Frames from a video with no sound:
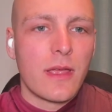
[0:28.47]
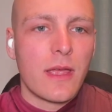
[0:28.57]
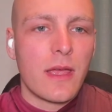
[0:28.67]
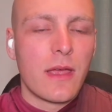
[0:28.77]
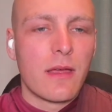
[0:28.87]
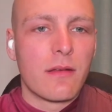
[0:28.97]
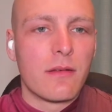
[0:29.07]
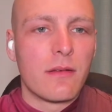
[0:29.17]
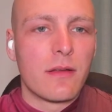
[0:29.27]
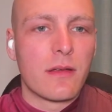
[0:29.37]

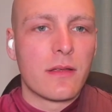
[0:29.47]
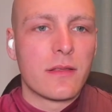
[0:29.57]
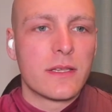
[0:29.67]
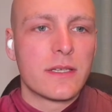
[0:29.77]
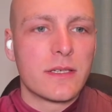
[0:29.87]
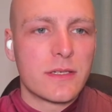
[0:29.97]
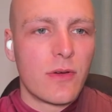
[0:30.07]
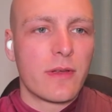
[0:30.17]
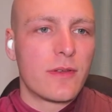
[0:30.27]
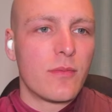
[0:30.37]
And this is
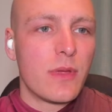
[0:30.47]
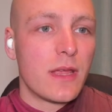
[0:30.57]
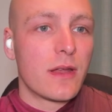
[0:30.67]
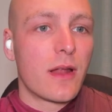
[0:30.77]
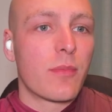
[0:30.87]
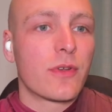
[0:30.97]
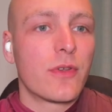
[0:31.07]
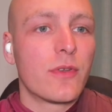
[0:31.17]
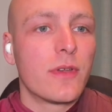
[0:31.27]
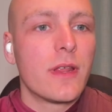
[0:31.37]
going to be an
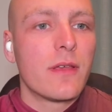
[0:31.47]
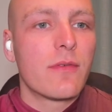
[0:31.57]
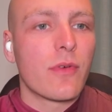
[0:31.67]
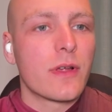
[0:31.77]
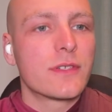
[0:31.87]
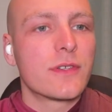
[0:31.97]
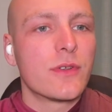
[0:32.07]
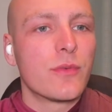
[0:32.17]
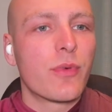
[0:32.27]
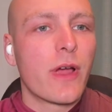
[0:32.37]
opportunity for us
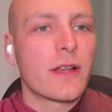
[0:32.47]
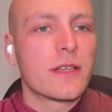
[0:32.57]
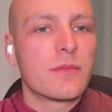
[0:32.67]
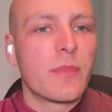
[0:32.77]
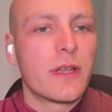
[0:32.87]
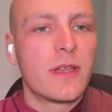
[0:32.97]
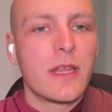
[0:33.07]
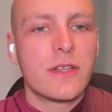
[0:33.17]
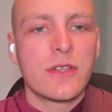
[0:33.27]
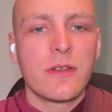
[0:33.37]
to practice
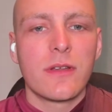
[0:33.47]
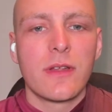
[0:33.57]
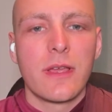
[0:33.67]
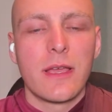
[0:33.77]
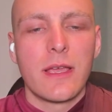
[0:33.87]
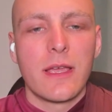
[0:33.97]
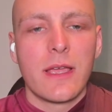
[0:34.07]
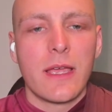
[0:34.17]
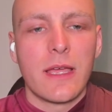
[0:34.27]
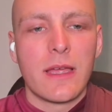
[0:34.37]
meditation
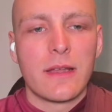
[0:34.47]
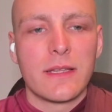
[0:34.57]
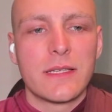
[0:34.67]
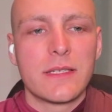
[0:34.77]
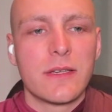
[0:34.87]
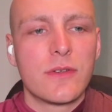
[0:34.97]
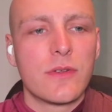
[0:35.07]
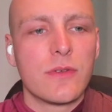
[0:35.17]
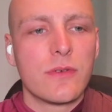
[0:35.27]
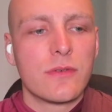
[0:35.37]
and listen
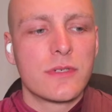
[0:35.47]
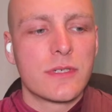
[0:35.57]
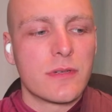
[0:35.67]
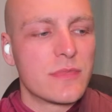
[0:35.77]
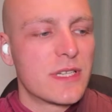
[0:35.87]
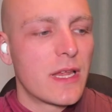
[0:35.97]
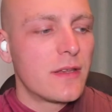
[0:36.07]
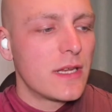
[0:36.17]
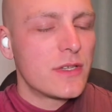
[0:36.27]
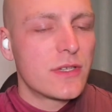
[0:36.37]
to some Zen
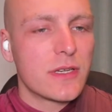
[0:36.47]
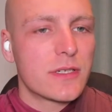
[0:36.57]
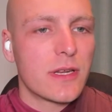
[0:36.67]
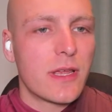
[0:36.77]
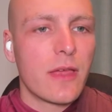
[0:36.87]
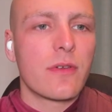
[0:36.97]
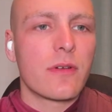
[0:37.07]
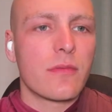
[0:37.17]
teachings together.